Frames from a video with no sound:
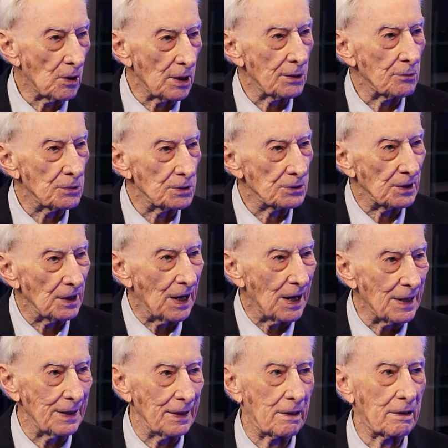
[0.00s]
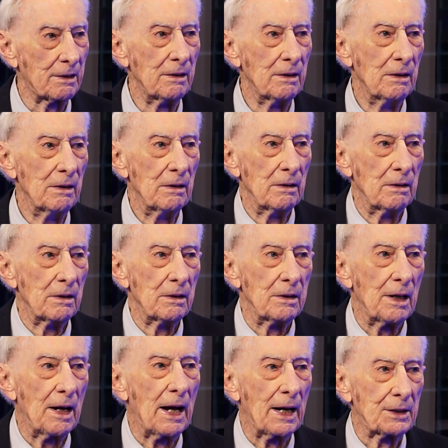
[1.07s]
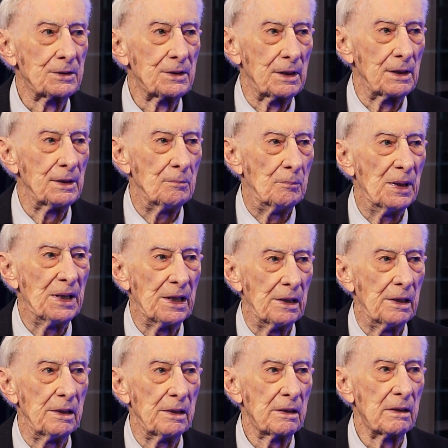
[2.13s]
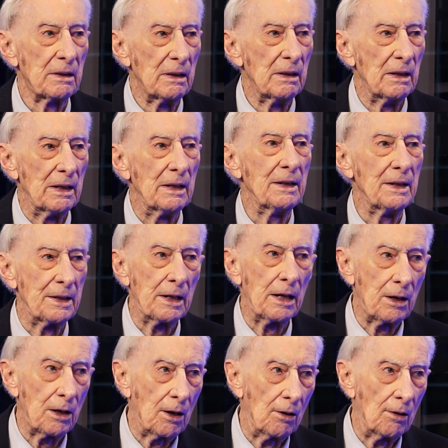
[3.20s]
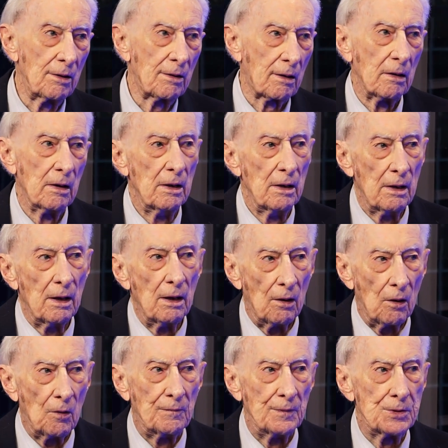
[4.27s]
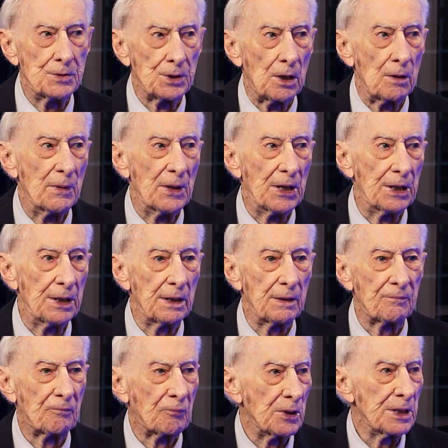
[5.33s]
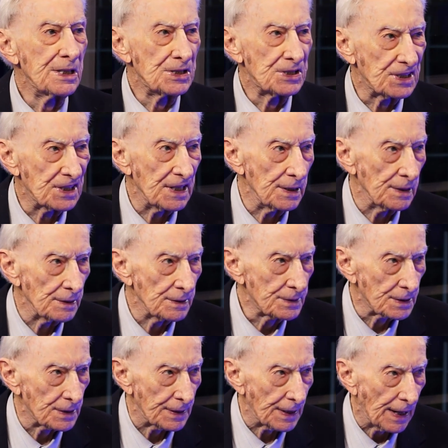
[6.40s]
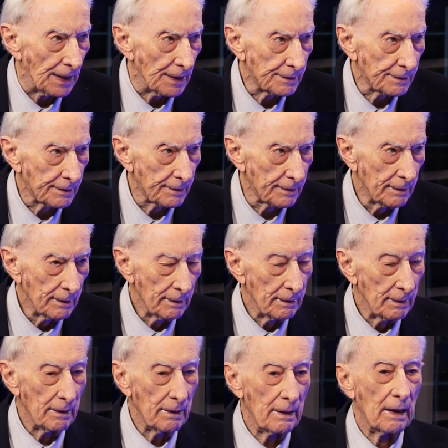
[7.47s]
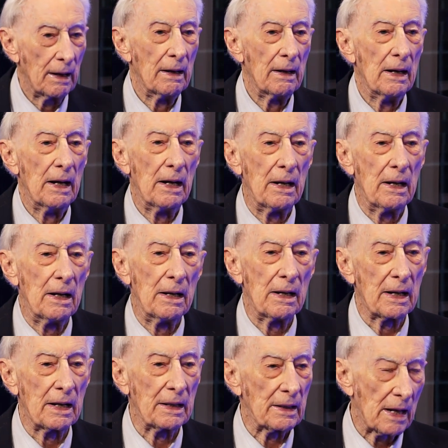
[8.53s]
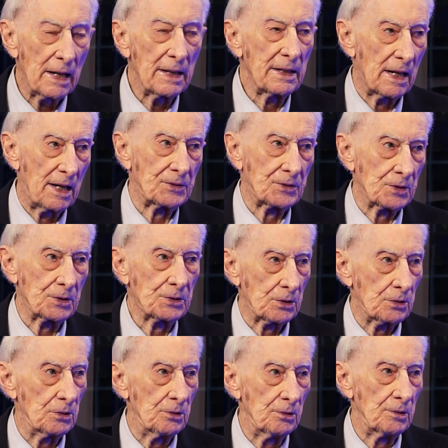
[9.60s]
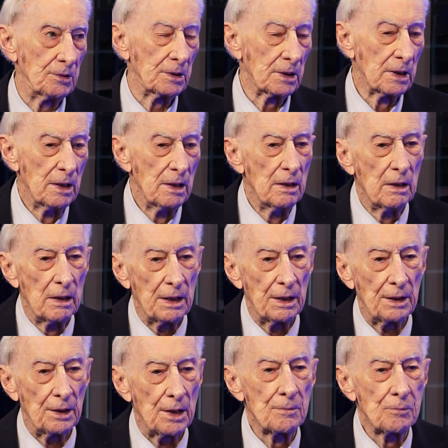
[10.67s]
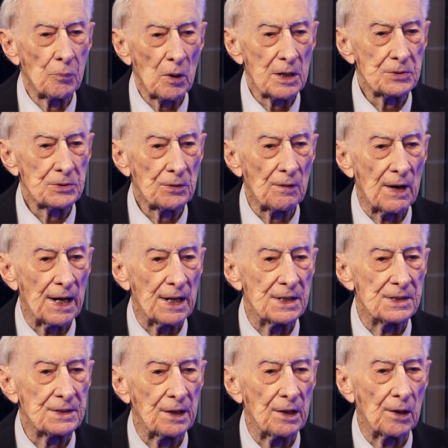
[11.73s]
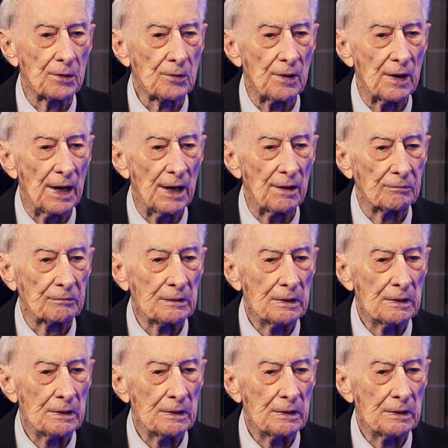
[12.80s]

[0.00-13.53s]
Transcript: what it was like to actually be in the air over Germany, freezing to death at high altitude in unpressurized aircraft,